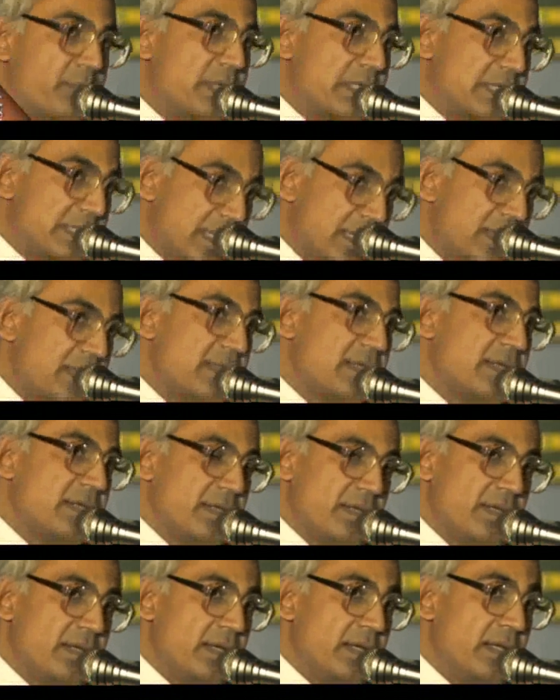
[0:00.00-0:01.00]
present
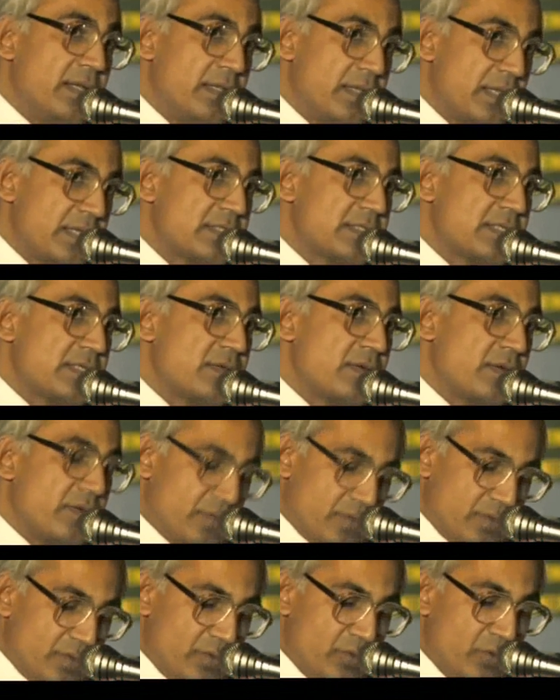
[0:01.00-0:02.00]
in this
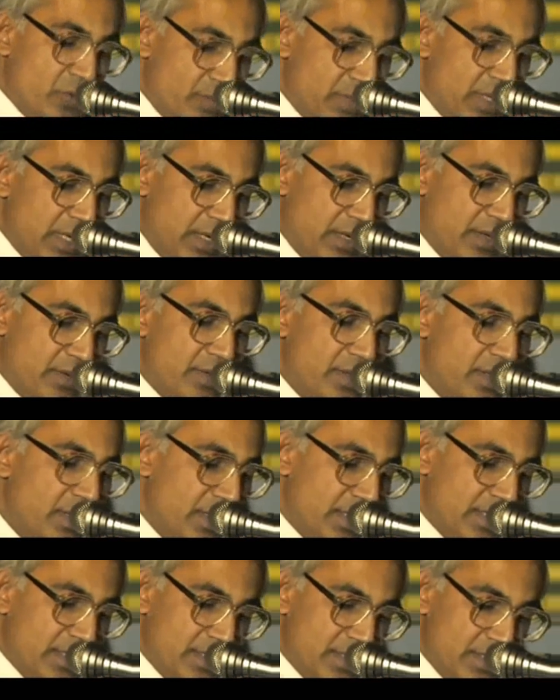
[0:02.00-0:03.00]
room here,
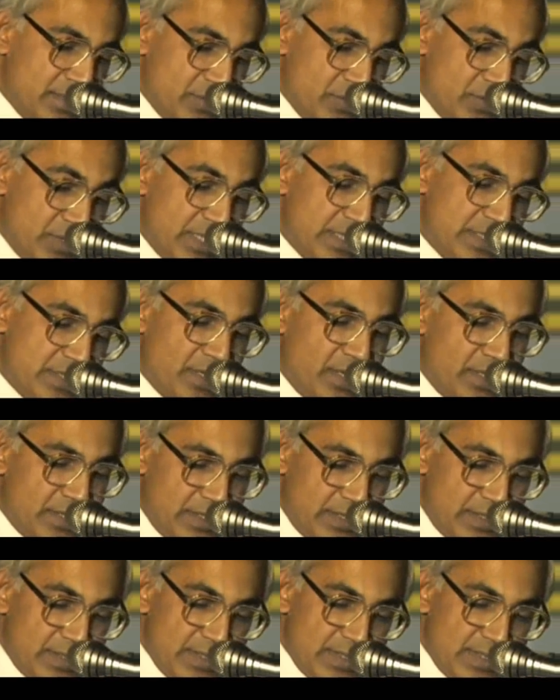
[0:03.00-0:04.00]
to this
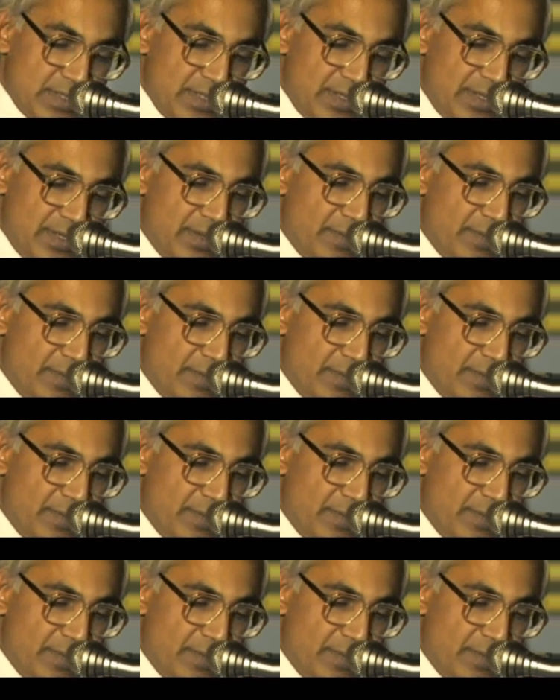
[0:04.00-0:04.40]
audience,